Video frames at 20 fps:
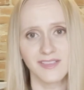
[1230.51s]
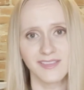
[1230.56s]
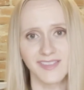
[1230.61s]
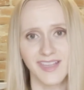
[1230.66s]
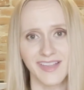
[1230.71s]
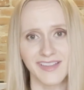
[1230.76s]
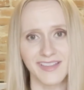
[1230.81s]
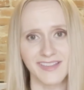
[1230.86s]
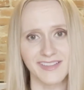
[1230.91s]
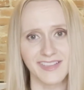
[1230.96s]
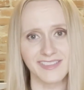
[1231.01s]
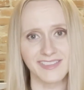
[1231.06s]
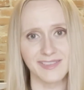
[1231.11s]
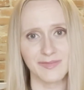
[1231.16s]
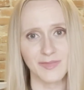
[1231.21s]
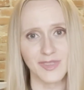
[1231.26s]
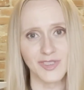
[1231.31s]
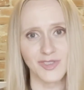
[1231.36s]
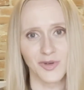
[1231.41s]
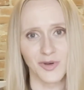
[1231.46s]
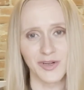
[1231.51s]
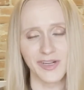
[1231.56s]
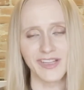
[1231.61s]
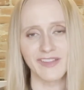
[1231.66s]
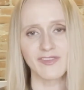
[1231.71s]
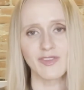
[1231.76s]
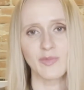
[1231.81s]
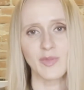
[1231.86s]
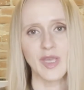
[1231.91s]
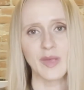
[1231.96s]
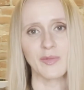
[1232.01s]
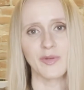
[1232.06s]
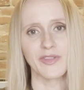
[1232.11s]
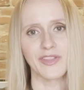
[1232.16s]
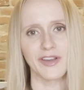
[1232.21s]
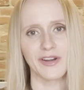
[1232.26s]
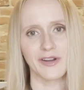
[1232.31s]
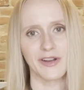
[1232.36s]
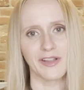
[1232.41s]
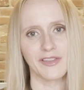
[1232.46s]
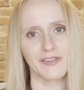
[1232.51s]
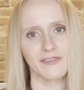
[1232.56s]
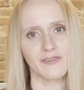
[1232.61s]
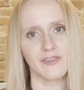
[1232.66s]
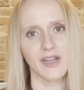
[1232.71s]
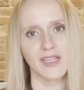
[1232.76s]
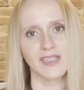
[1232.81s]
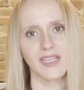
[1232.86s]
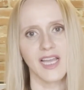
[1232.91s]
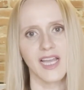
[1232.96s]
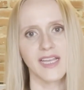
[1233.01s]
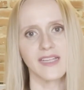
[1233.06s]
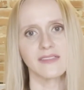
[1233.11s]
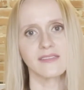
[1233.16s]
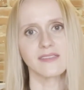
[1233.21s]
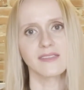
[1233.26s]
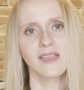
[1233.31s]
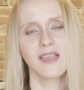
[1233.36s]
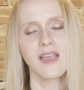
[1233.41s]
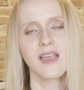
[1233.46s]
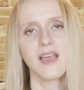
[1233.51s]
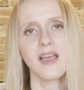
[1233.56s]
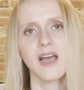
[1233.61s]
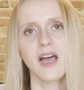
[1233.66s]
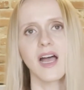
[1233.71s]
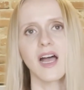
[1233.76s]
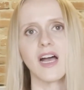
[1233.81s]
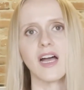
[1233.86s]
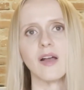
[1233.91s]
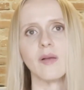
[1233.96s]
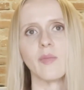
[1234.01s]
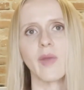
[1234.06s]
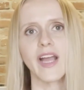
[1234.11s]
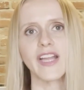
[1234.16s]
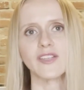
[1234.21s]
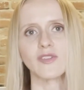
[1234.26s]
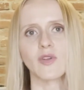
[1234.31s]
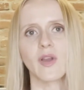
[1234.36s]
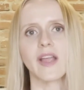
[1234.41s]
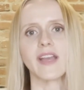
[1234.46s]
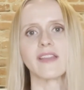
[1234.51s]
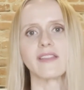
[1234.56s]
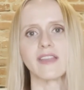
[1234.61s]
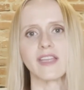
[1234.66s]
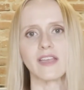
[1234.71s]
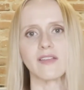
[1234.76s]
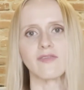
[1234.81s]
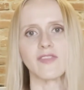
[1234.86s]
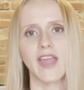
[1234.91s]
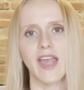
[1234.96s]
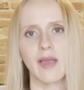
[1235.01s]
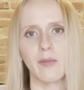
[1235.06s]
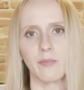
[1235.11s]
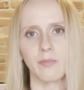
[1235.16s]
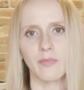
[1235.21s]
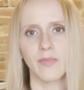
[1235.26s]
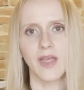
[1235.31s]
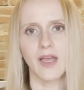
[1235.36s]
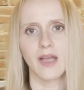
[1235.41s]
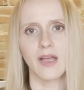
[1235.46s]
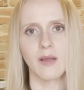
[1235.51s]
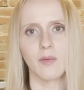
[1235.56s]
as I think that's the majority of the people that are on the front lines. I try to think of them.